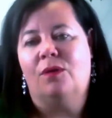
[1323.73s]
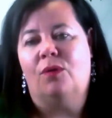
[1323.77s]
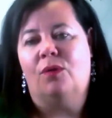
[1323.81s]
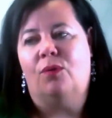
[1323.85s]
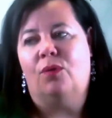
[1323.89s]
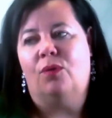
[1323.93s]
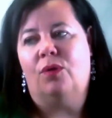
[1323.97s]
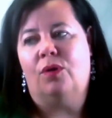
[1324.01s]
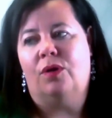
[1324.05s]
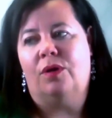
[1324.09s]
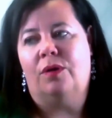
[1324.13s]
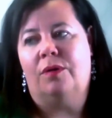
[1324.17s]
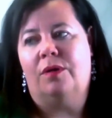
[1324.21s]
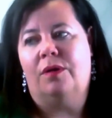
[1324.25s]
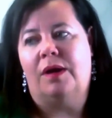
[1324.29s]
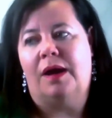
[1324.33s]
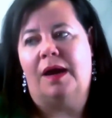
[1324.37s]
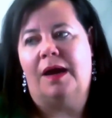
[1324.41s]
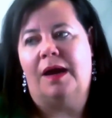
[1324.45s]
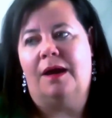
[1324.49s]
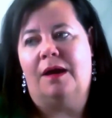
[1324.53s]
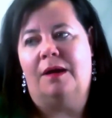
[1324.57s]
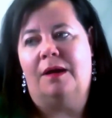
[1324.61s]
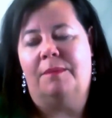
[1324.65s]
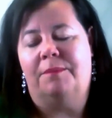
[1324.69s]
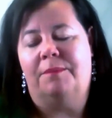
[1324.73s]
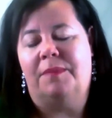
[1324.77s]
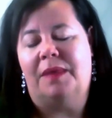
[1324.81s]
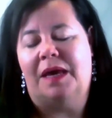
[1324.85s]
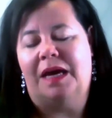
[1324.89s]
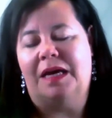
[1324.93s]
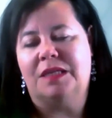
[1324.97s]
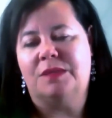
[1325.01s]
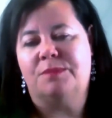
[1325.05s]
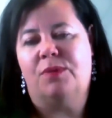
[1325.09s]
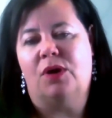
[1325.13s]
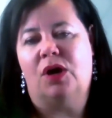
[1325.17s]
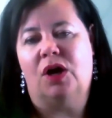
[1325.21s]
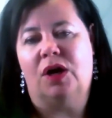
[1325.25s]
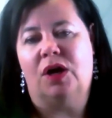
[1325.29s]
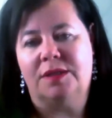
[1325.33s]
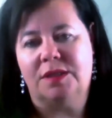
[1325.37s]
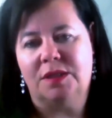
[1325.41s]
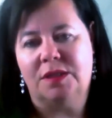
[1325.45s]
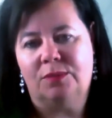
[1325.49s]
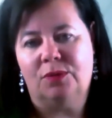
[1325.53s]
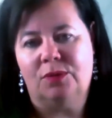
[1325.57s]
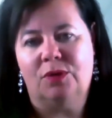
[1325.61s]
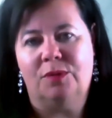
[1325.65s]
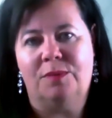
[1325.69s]
or as
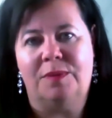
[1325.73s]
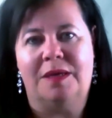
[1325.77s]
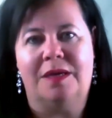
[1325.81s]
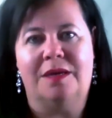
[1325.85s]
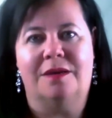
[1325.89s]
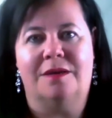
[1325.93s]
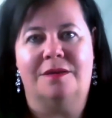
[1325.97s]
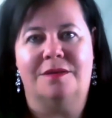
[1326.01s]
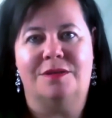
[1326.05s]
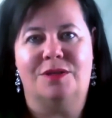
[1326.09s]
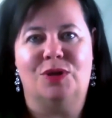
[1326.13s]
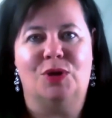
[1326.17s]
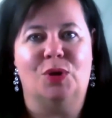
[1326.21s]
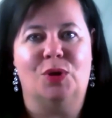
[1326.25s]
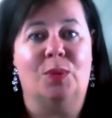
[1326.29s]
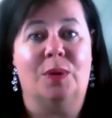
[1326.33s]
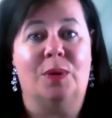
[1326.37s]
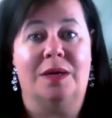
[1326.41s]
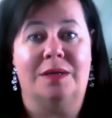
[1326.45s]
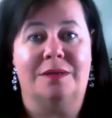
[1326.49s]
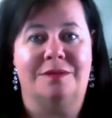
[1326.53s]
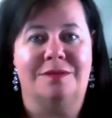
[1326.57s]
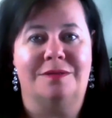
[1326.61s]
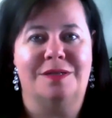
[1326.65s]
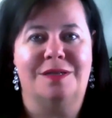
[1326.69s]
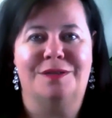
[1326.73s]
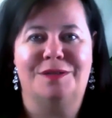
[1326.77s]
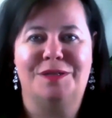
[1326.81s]
possible, because you don't want